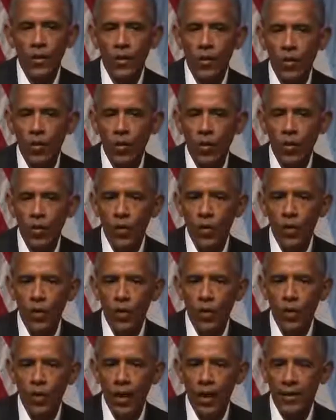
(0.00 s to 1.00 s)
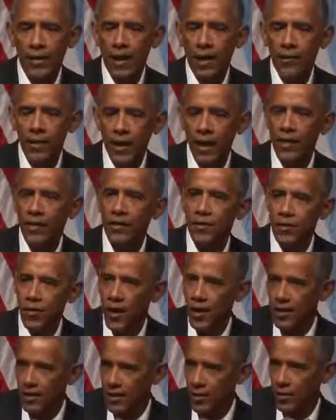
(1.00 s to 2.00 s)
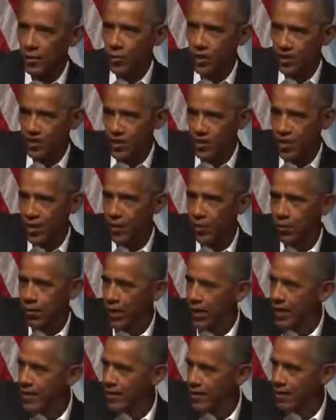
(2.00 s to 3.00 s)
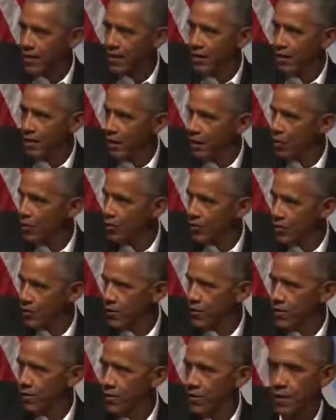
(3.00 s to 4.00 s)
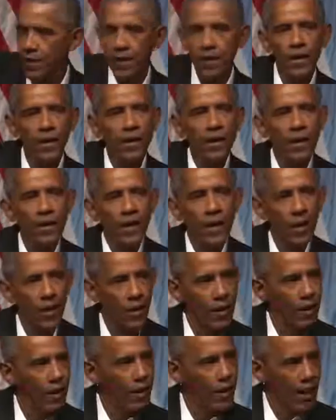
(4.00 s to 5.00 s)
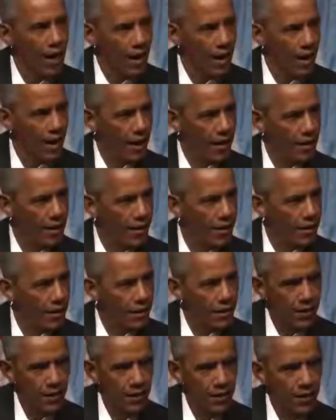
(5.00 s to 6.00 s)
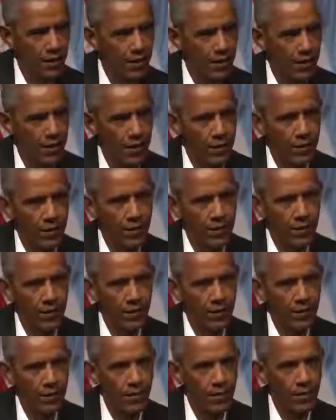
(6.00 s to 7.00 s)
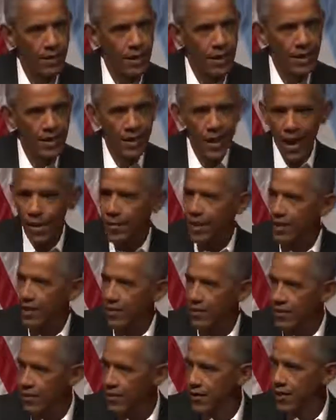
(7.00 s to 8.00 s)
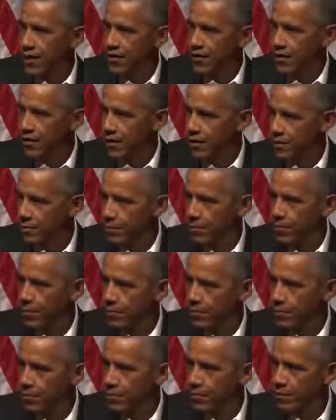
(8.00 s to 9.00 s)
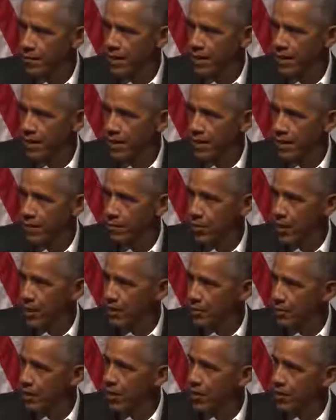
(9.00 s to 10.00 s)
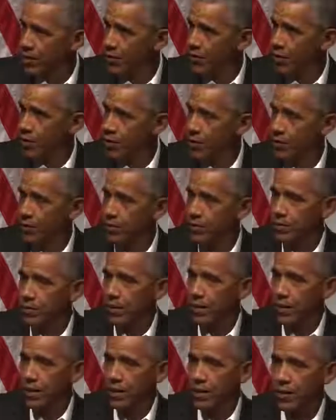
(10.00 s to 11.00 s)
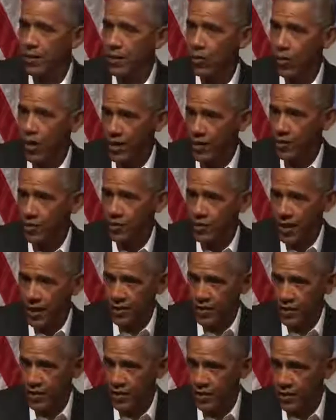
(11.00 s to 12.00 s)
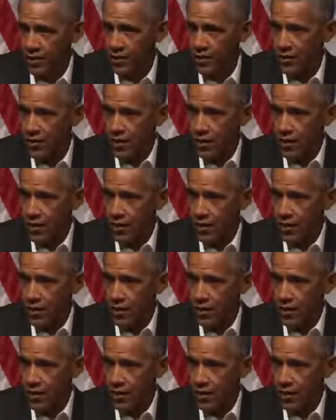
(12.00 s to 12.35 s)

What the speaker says: who had come together to try to deal with the steel plants that had closed in the area and the economic devastation that had been taking place, but also the racial tensions and